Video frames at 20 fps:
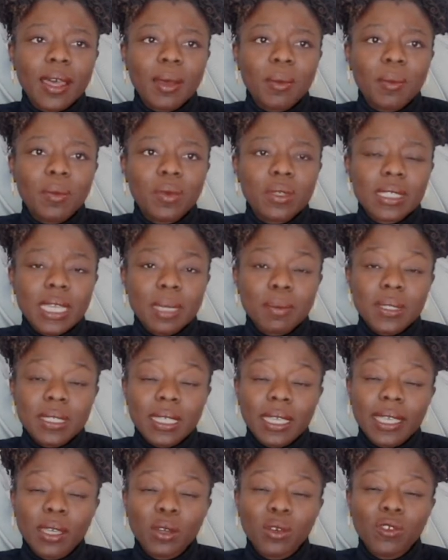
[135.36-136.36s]
was able to
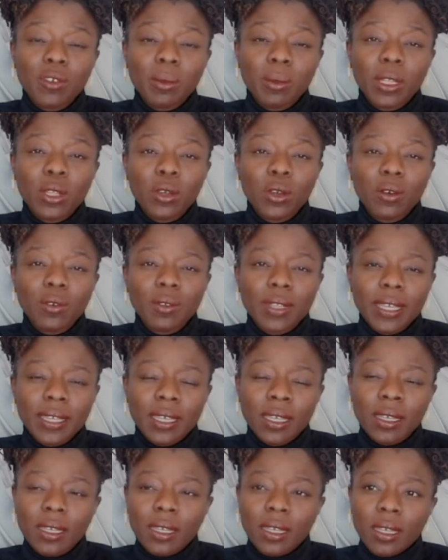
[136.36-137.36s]
heal from a lot of
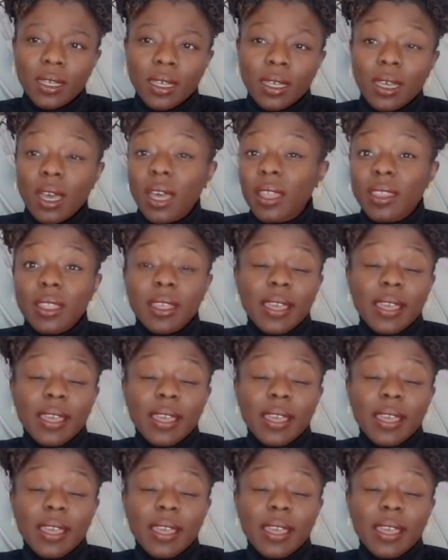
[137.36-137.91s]
other